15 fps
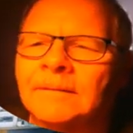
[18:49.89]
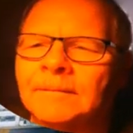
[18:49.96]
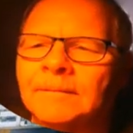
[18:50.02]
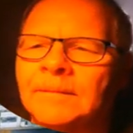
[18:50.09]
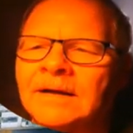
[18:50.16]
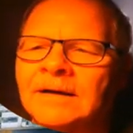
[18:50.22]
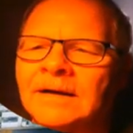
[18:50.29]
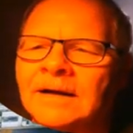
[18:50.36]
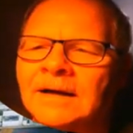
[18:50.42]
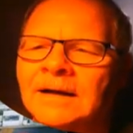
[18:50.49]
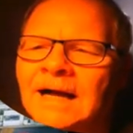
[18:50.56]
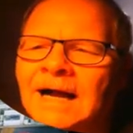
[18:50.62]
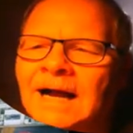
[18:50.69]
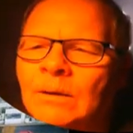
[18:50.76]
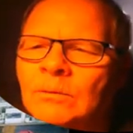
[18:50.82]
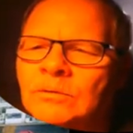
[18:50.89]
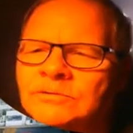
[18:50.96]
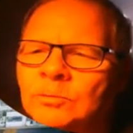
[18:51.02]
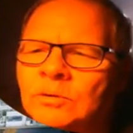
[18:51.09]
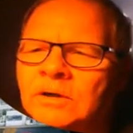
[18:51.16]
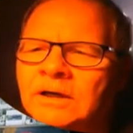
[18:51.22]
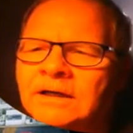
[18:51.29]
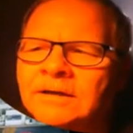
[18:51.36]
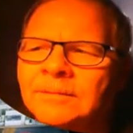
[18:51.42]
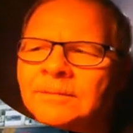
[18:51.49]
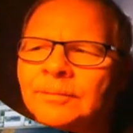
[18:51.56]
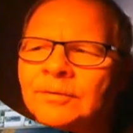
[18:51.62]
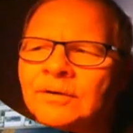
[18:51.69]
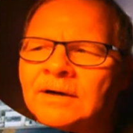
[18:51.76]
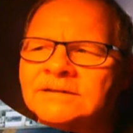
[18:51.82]
But I was working the
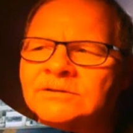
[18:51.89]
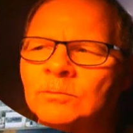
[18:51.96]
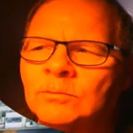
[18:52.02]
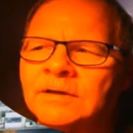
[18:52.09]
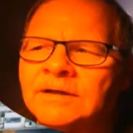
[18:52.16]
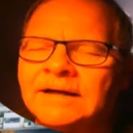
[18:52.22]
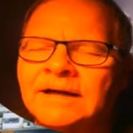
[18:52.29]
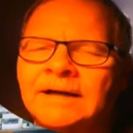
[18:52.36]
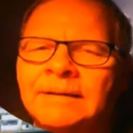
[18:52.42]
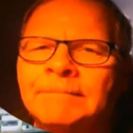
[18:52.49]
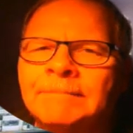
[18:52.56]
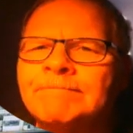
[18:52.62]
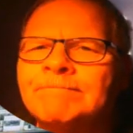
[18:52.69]
press one time